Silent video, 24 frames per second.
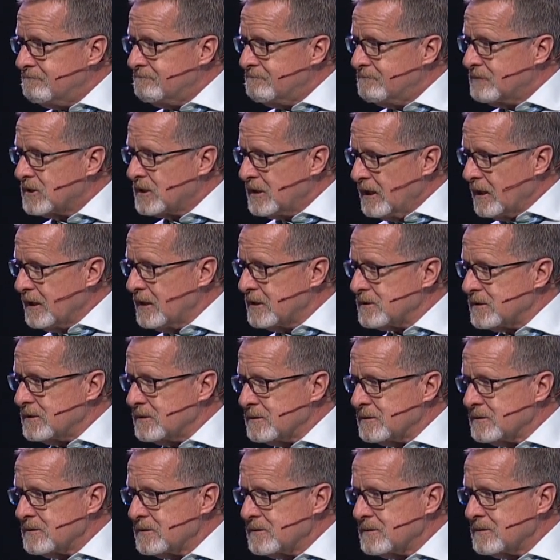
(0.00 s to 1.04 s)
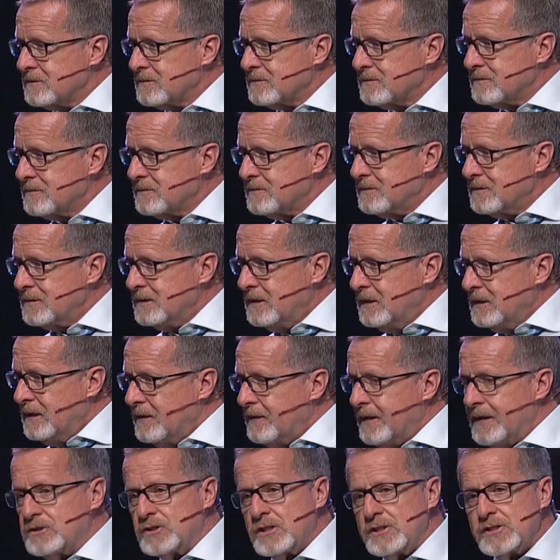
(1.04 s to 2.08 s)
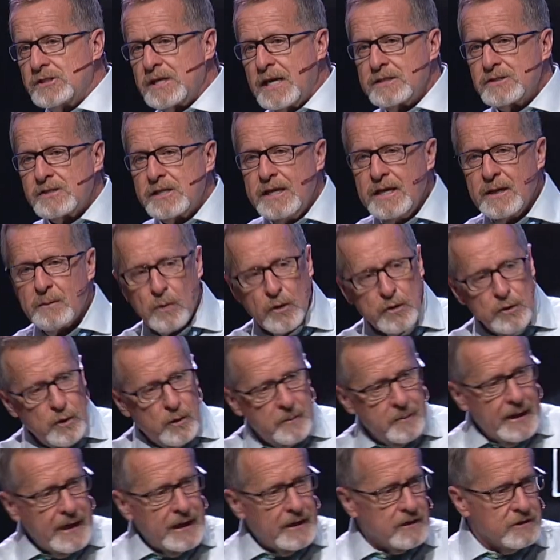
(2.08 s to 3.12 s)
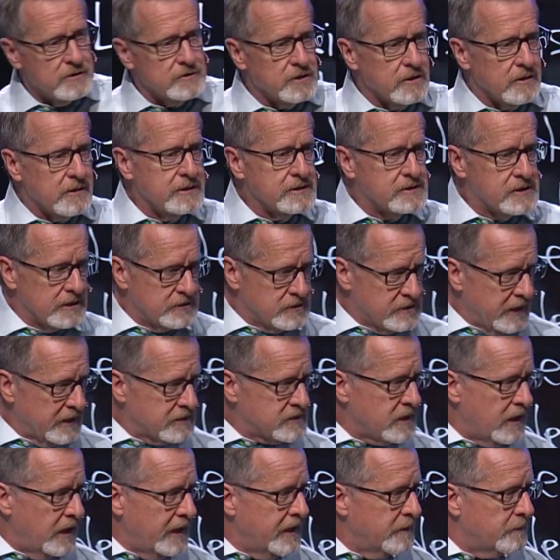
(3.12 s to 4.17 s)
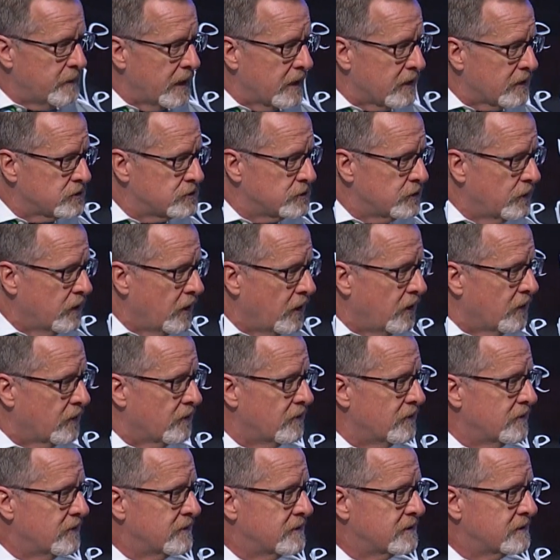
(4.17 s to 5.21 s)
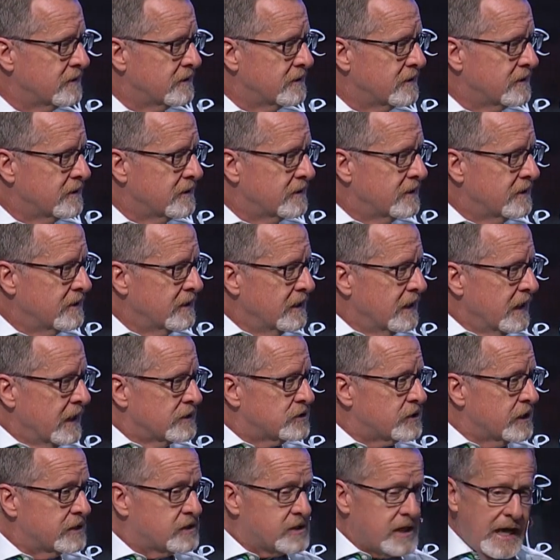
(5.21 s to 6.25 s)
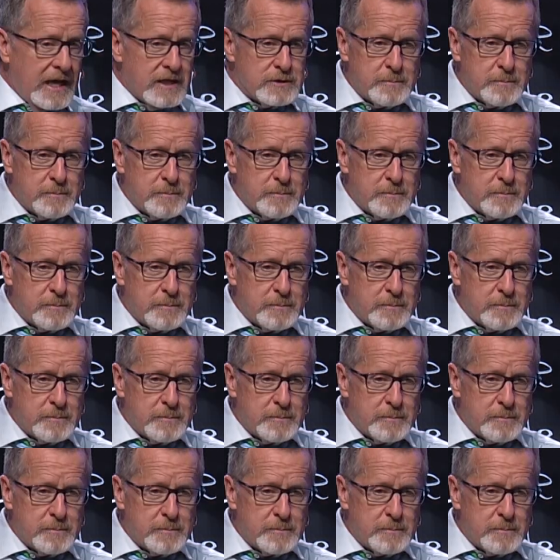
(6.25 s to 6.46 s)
She listens. Then she says to him, "Are you a manager?" He says, "Yes, I am. How did you know?" She says,